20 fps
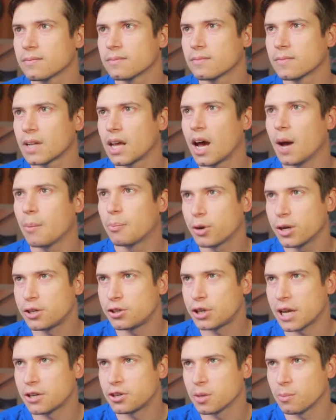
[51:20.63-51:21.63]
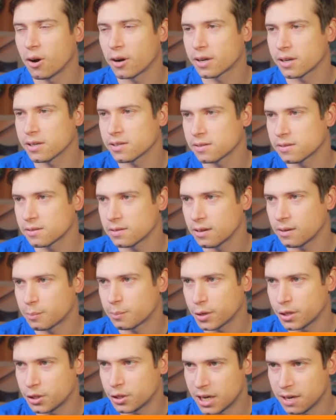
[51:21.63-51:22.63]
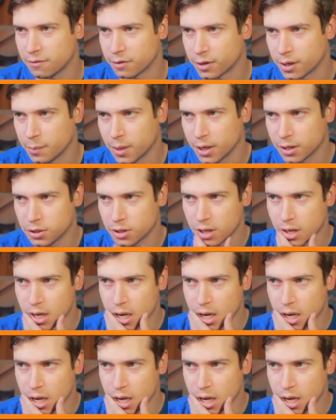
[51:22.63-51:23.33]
Appreciate you, Marcus. Appreciate it very much.